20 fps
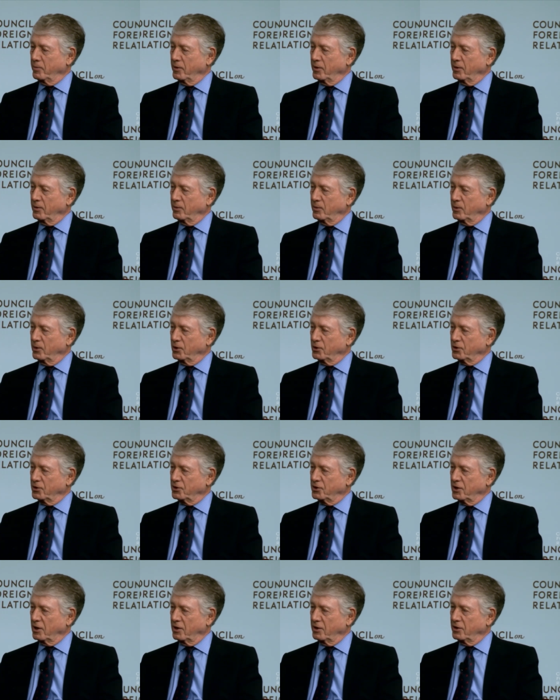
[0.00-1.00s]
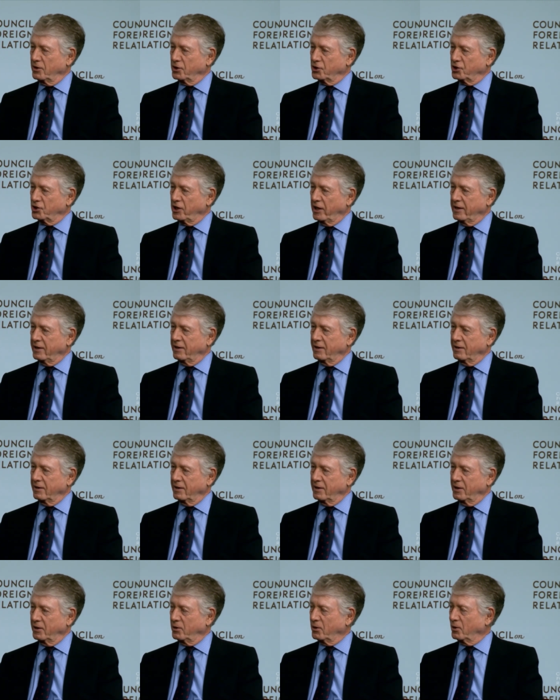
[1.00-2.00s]
that was
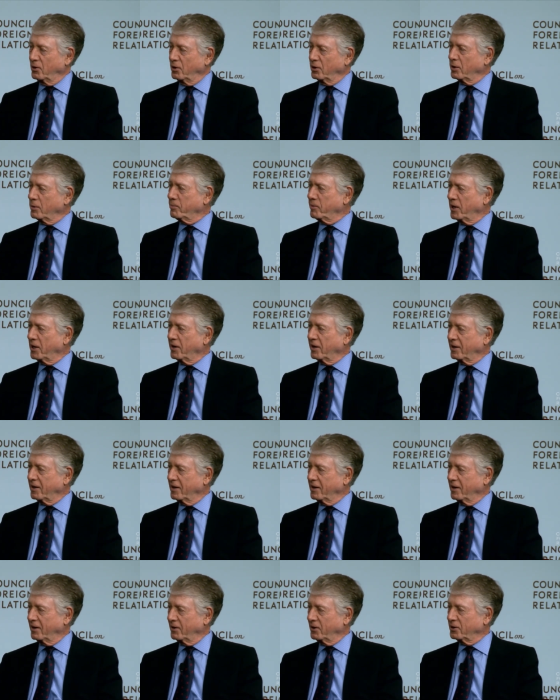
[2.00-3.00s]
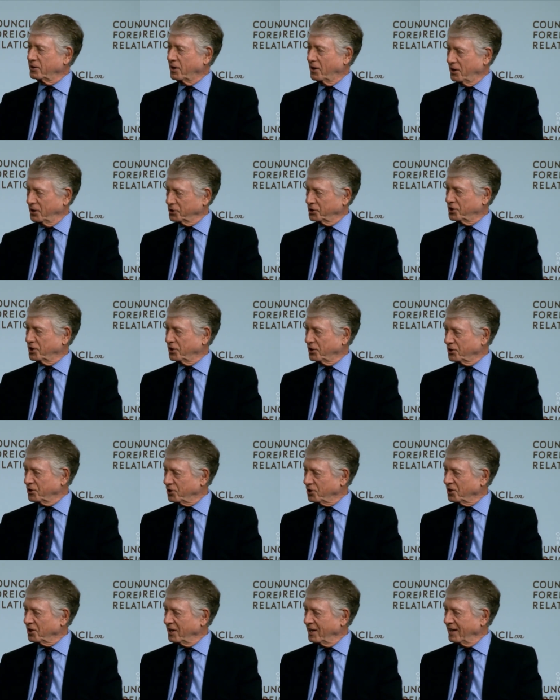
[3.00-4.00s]
understatingly called America Held
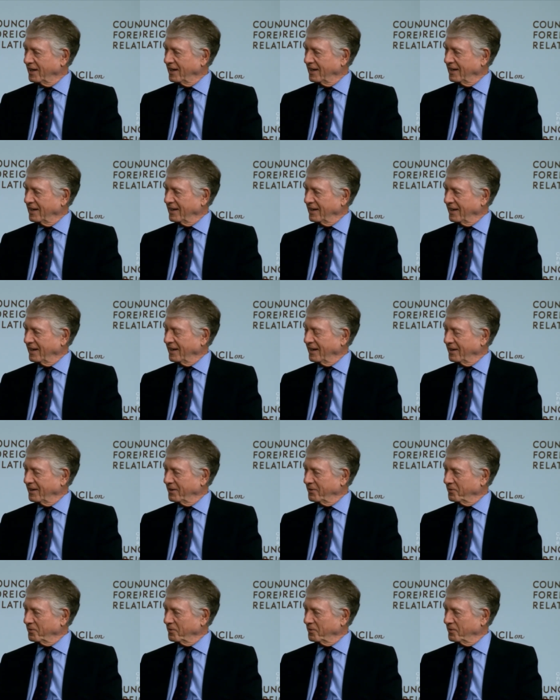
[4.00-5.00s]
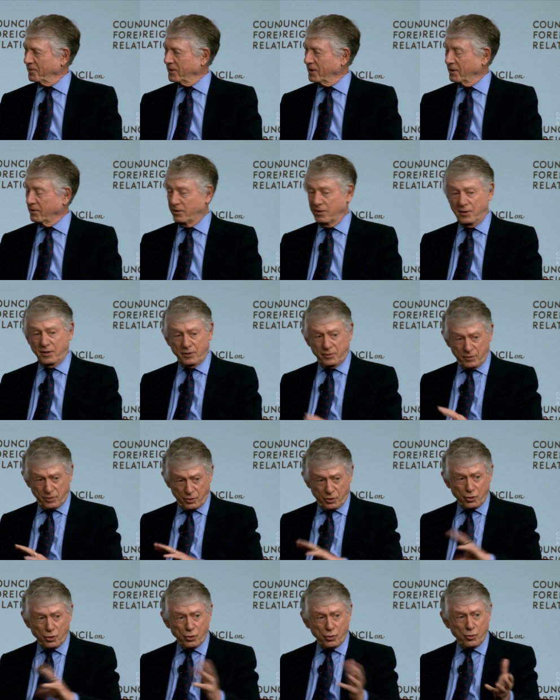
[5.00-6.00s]
Hostage, um, that, that
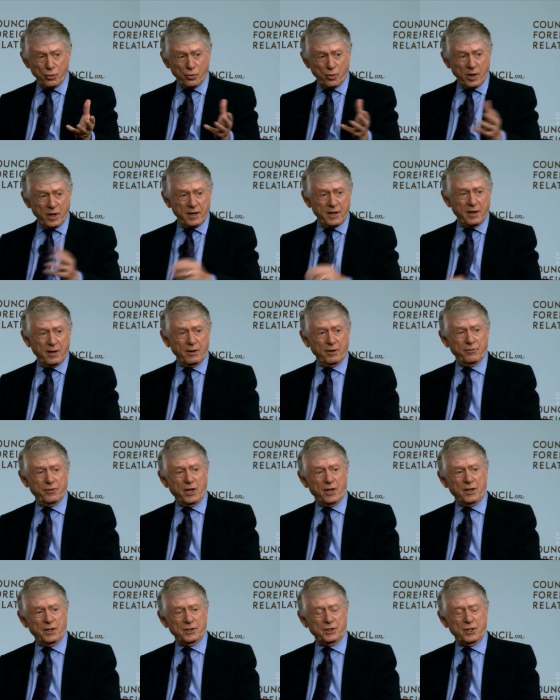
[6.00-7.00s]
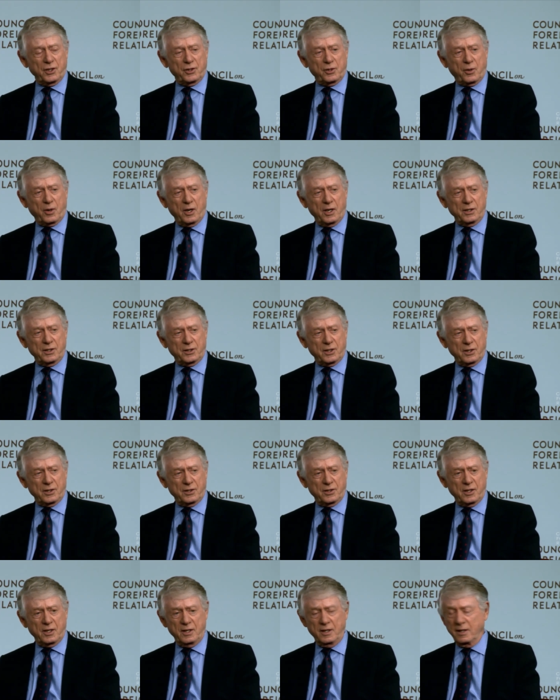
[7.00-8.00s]
grew right out of the hostage
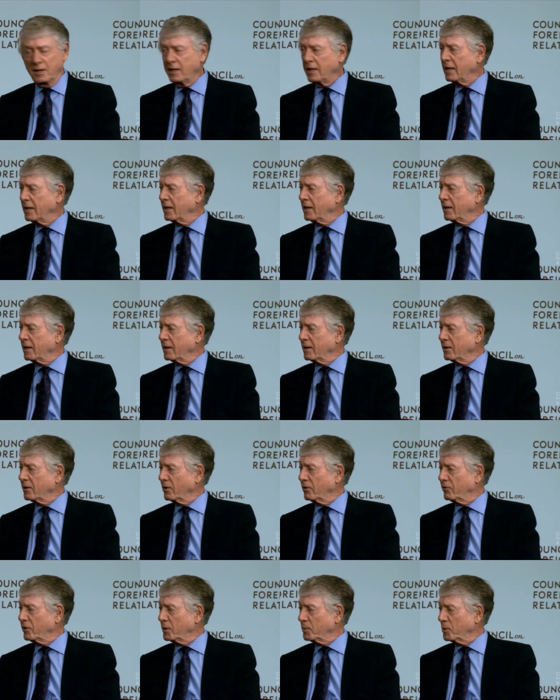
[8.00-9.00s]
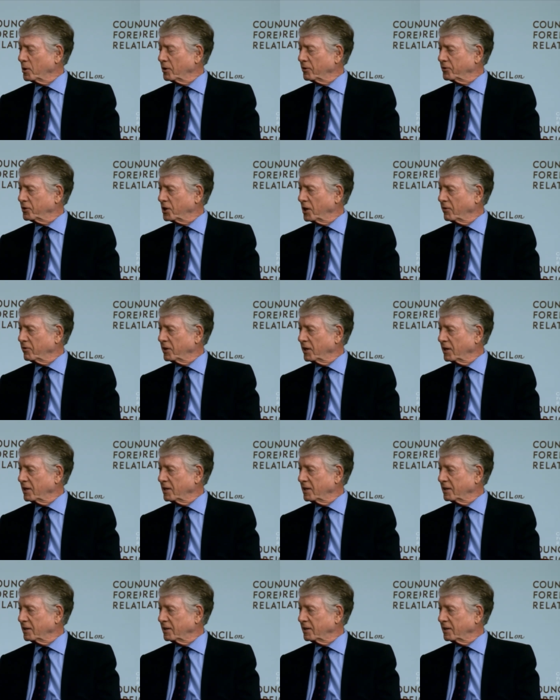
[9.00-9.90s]
crisis in November of 79.